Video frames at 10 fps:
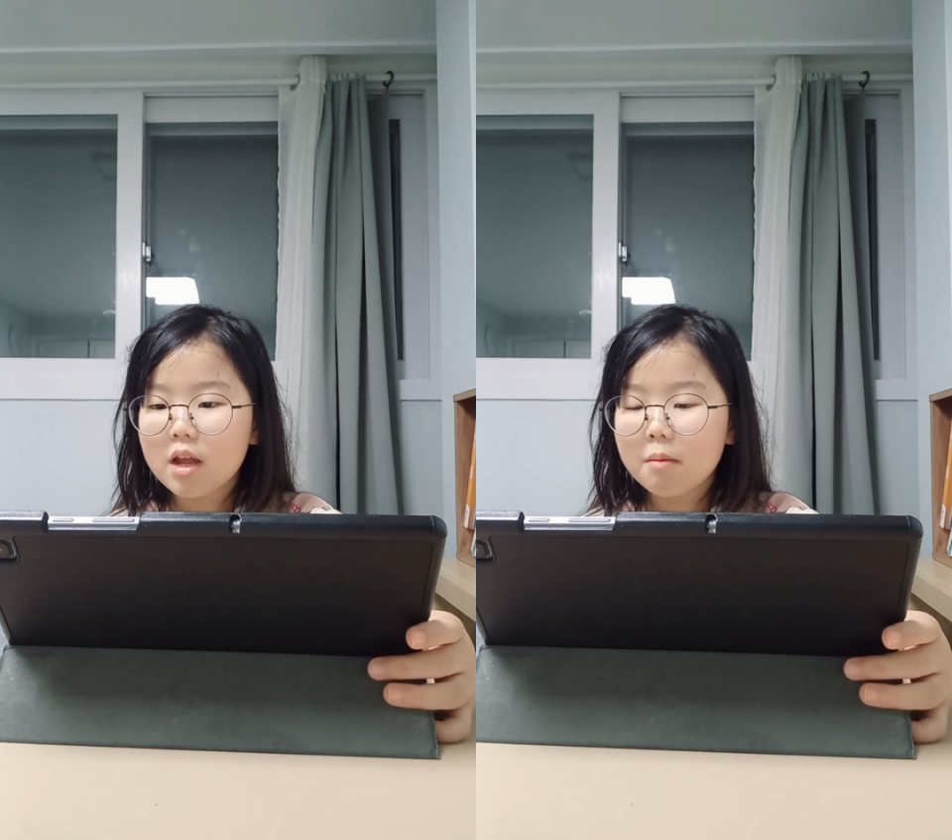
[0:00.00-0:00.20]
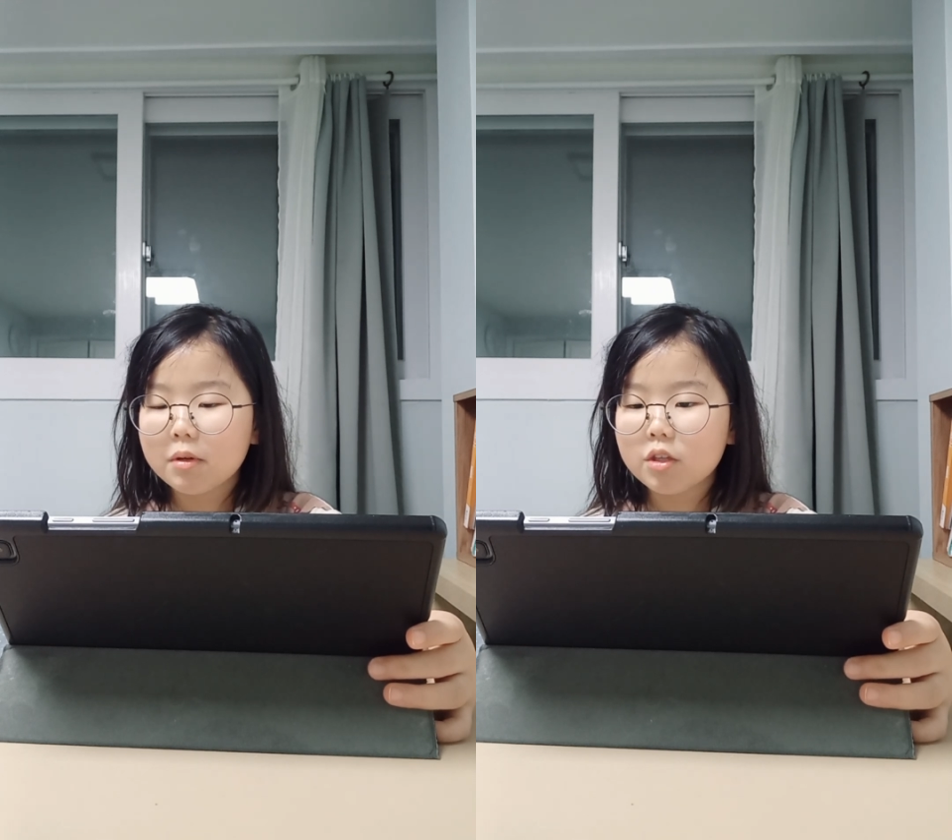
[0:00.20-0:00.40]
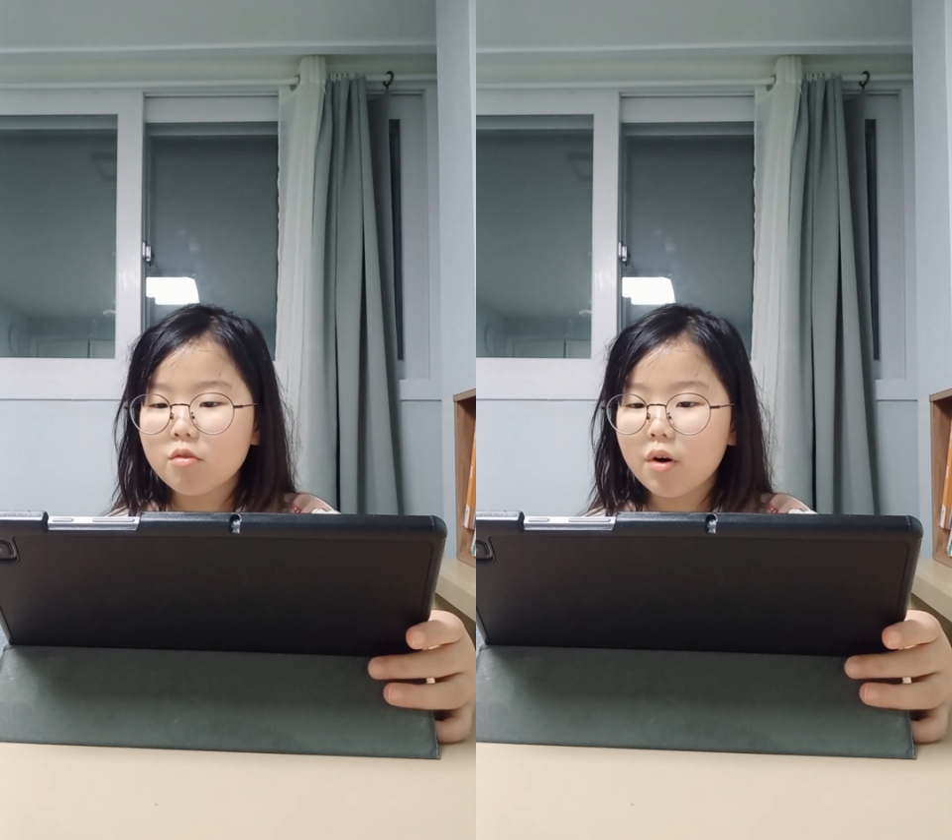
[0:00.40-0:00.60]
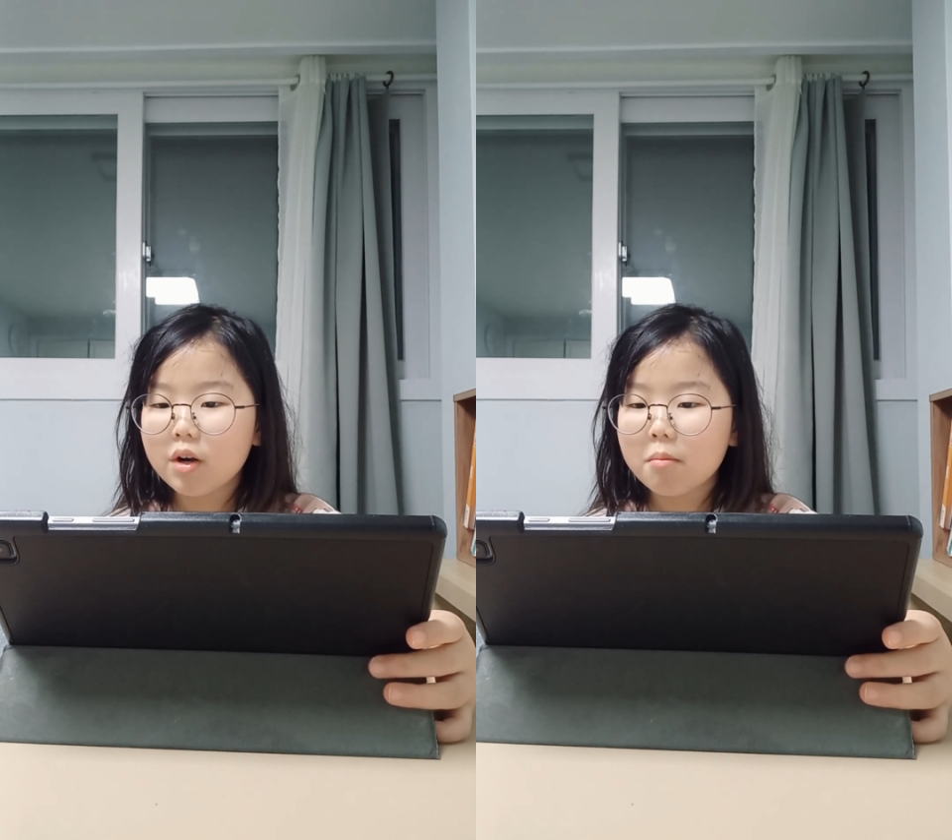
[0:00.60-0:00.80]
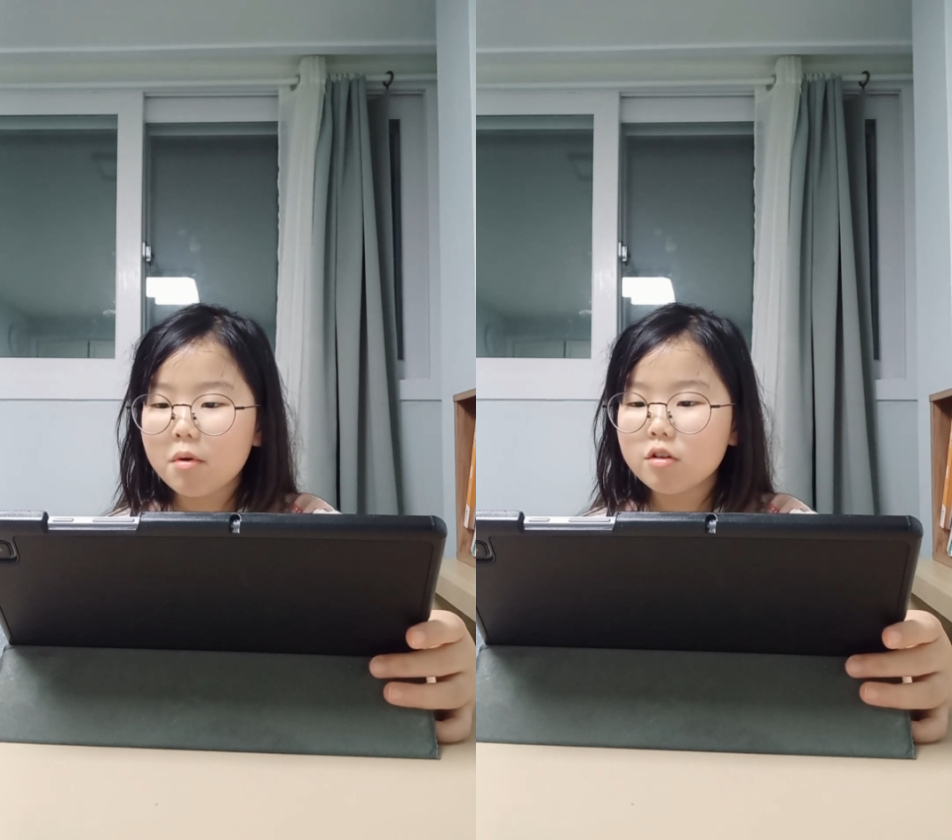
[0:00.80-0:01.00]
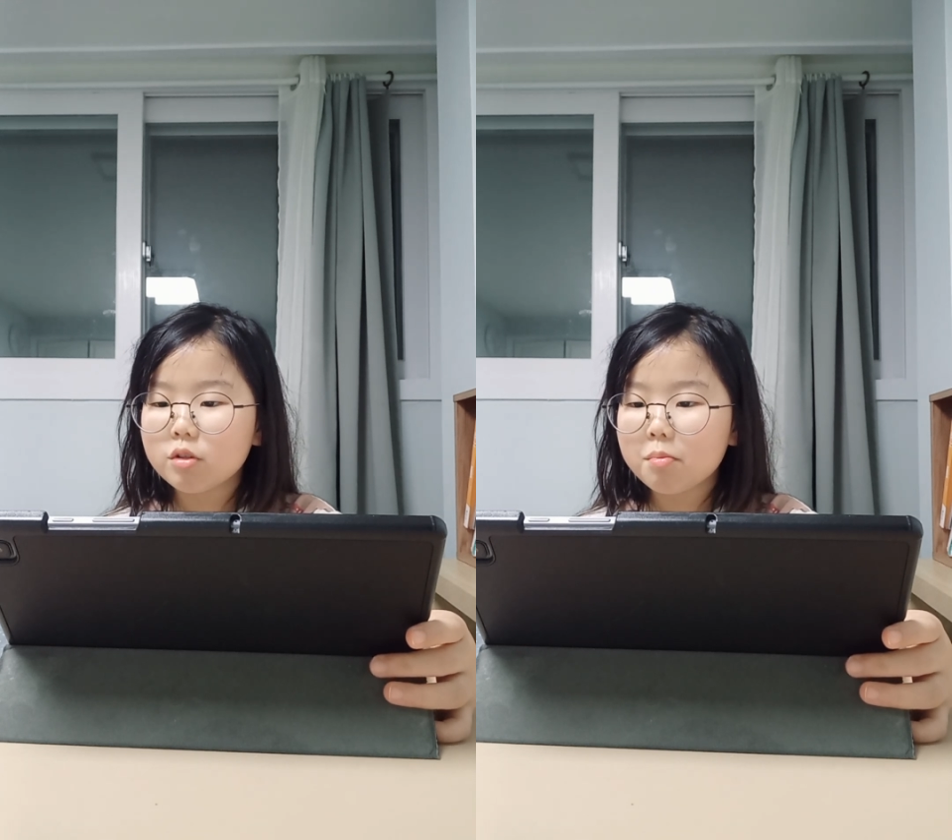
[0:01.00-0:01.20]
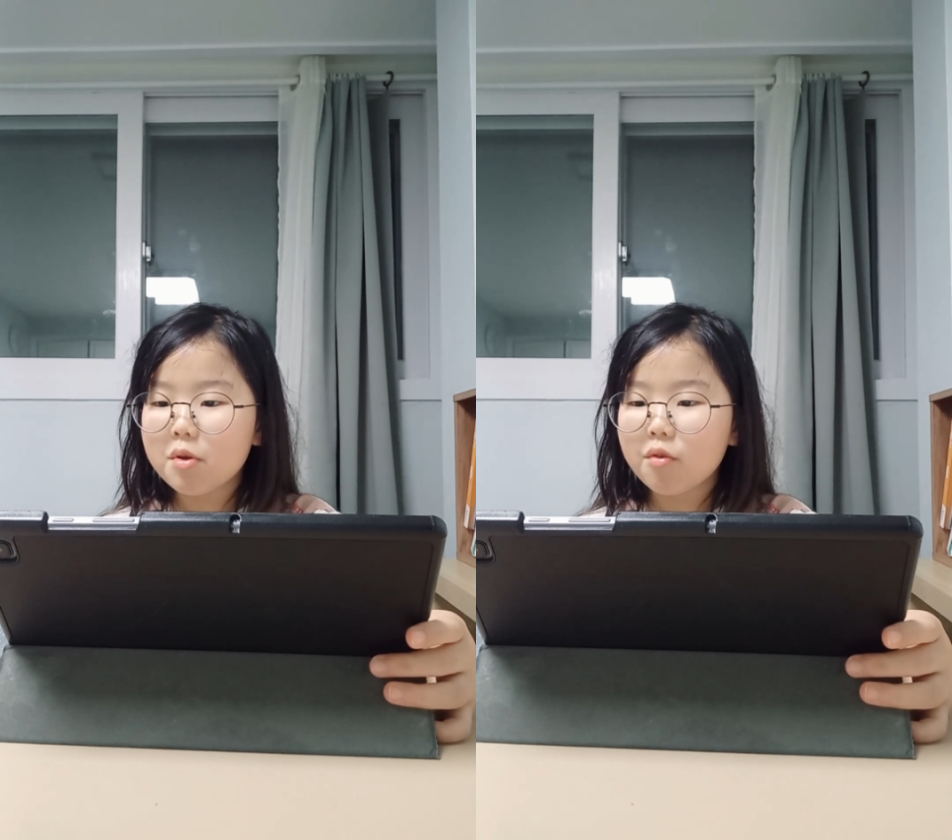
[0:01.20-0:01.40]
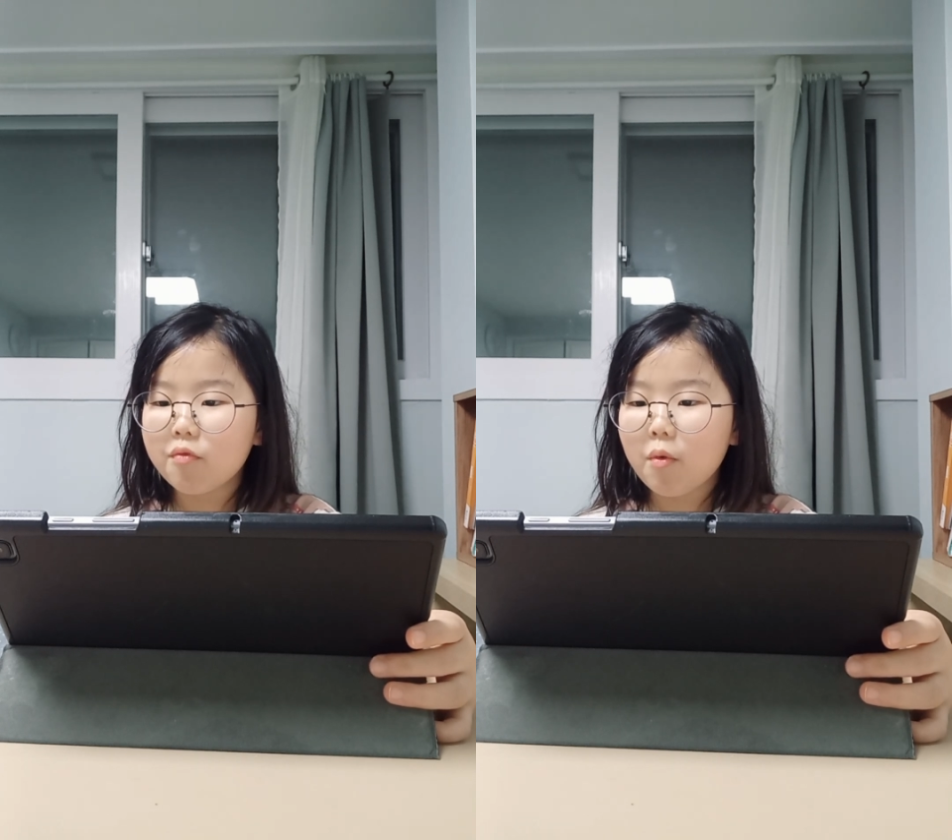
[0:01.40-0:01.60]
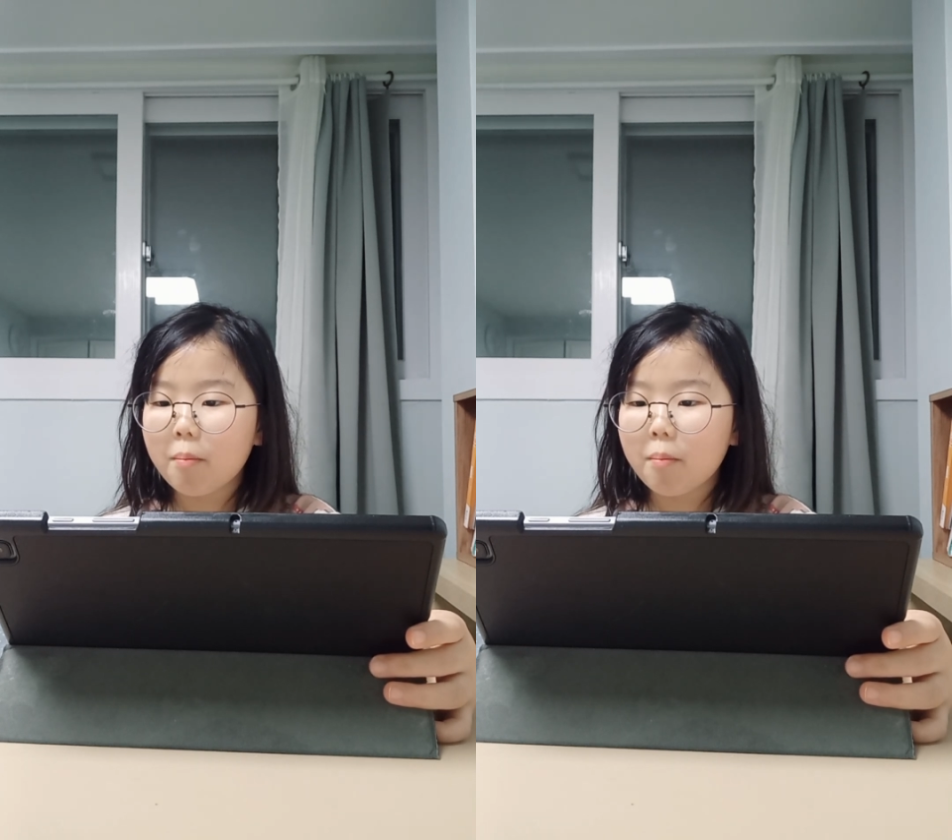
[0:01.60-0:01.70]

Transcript: But you are the most beautiful